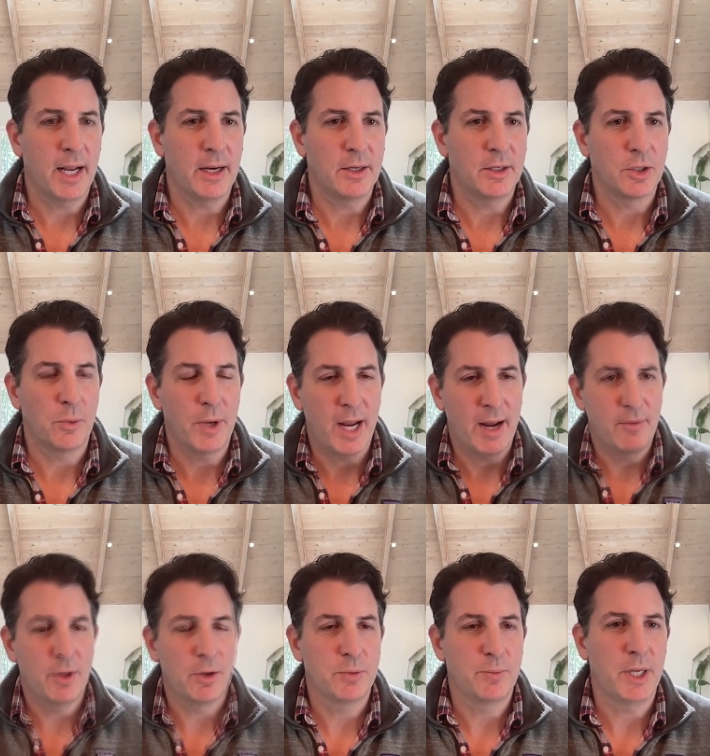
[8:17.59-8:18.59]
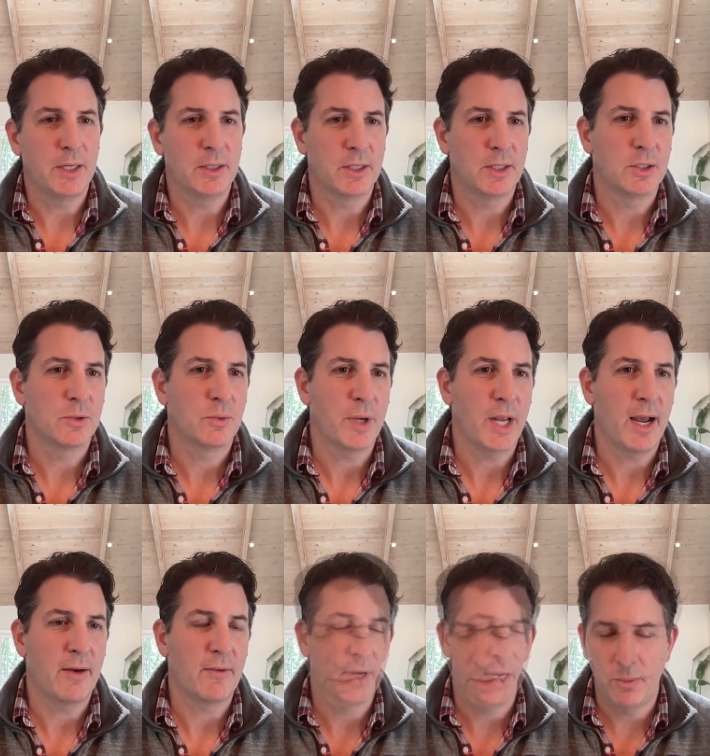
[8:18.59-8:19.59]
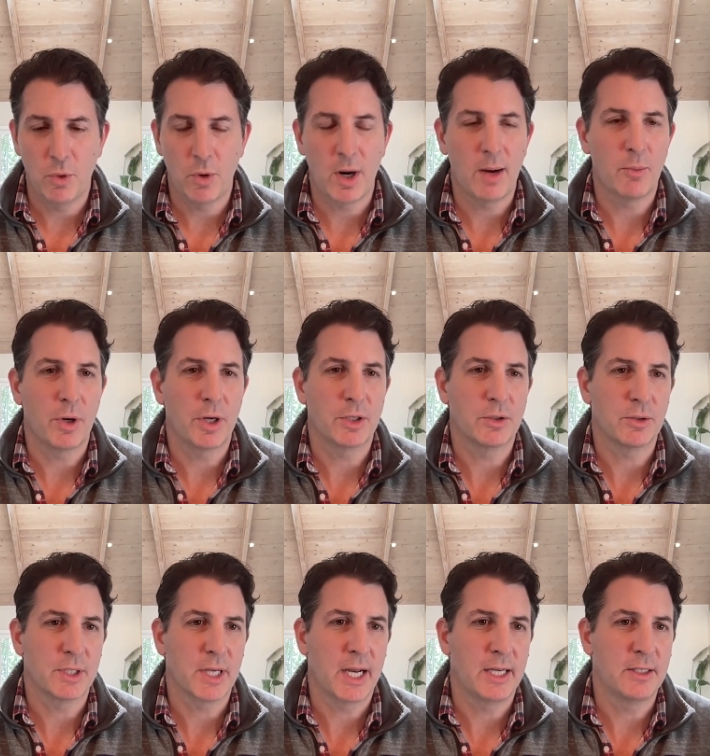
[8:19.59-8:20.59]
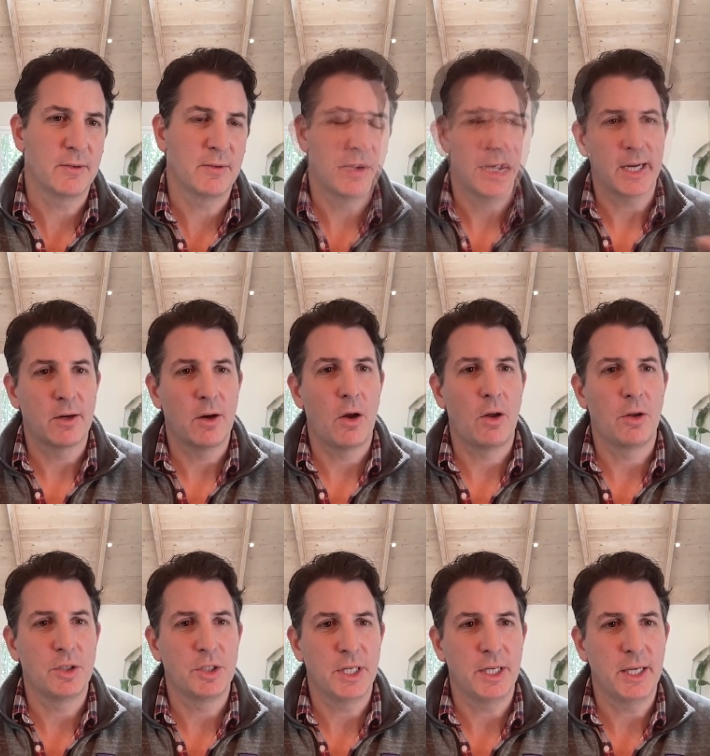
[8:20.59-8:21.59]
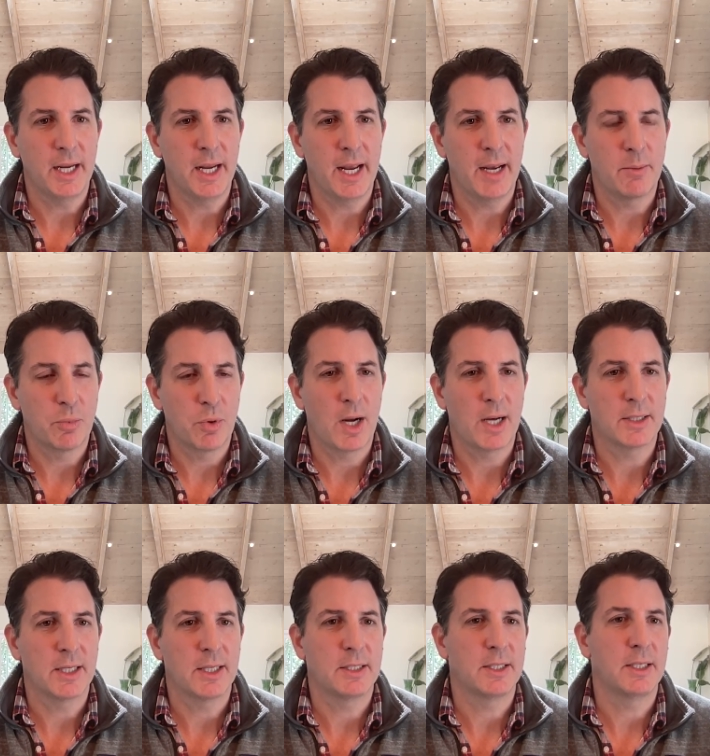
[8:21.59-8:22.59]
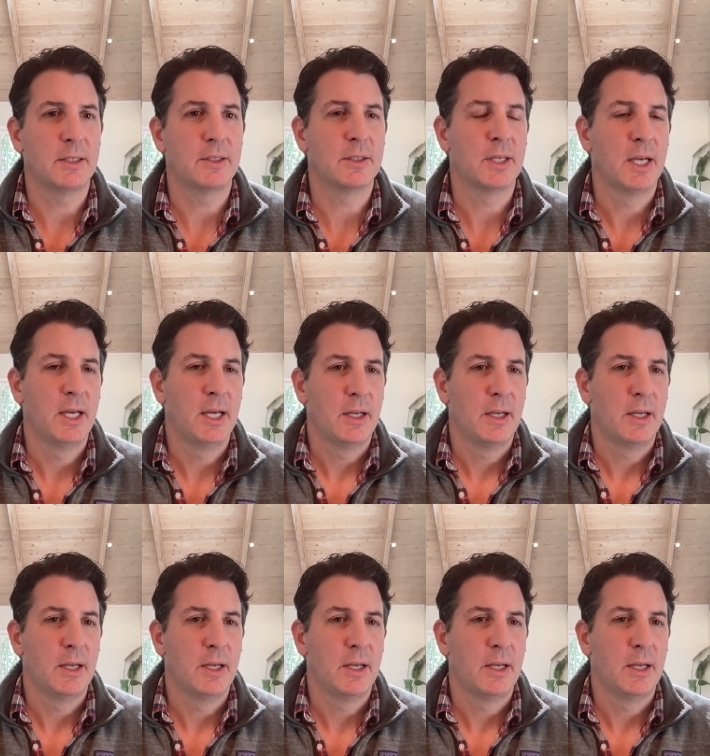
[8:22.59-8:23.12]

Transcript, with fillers: and so we have those pieces we have the more operational sides of technology and processes